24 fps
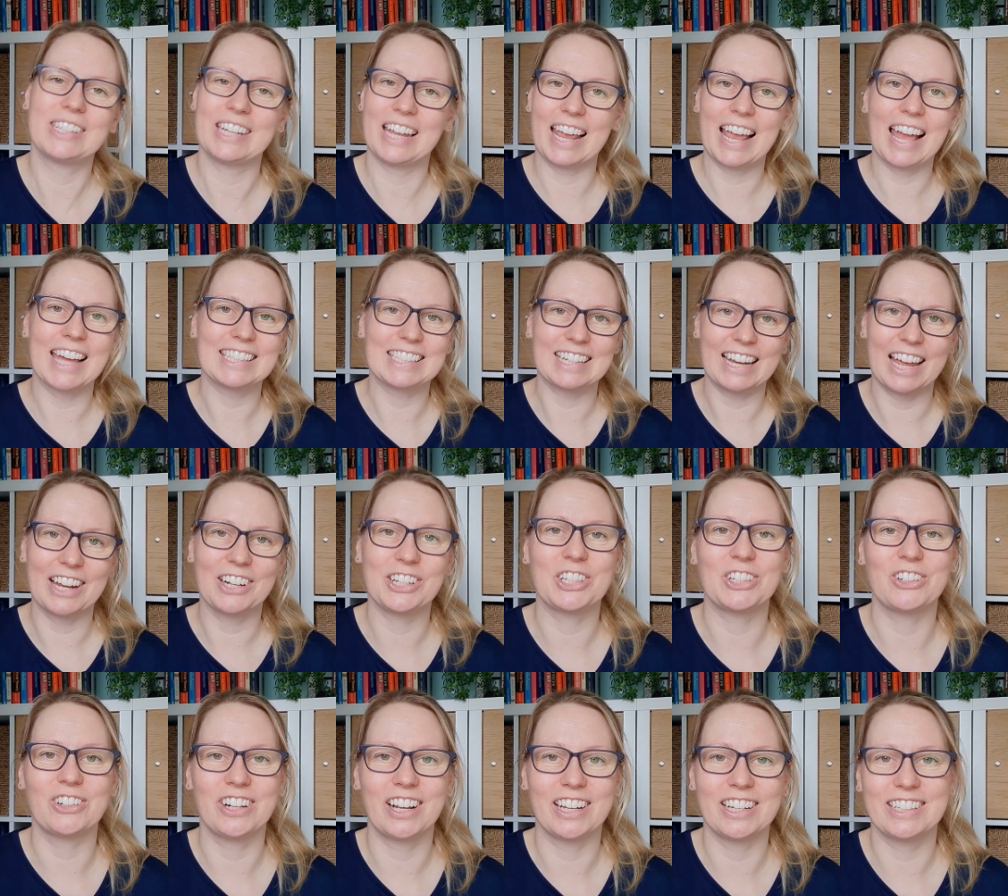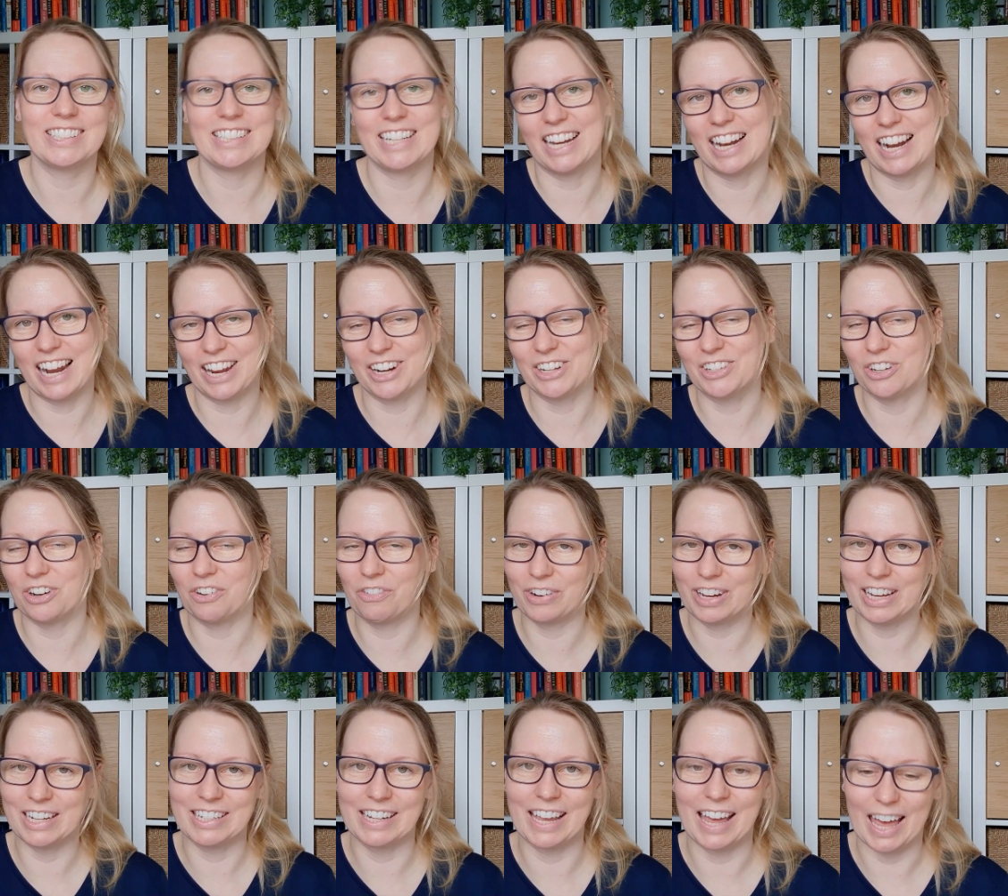see as lecturer, senior lecturer,
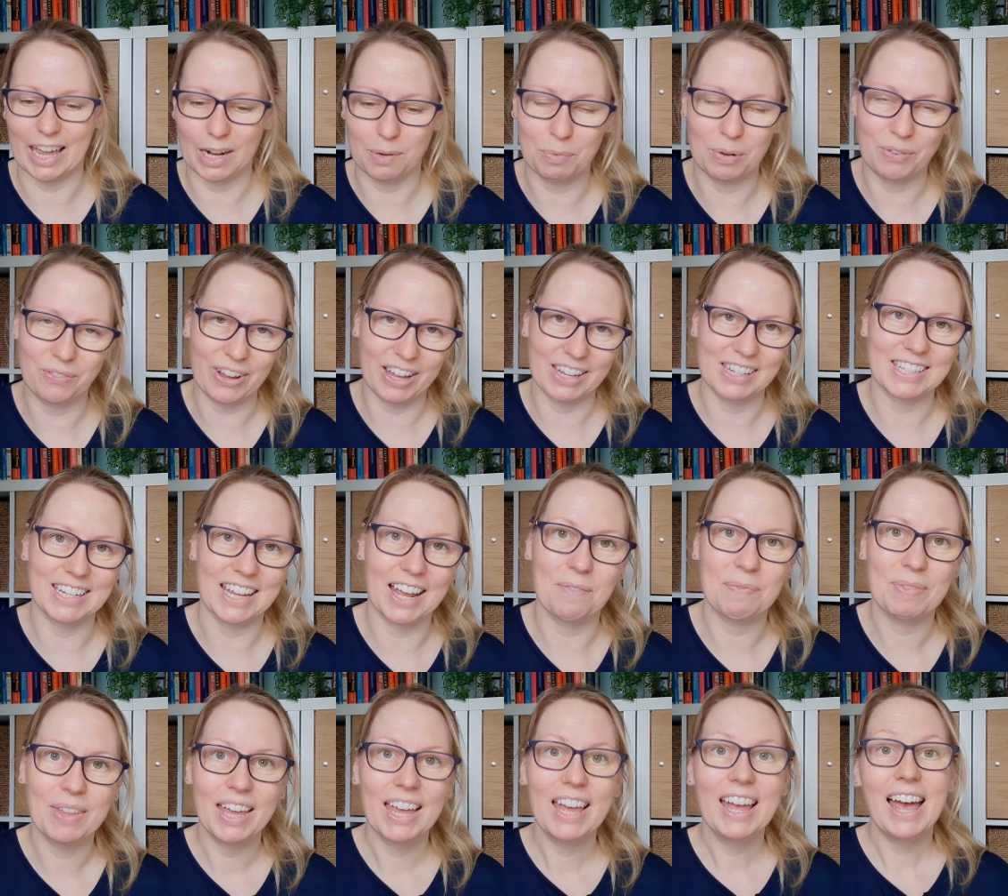reader, and professor.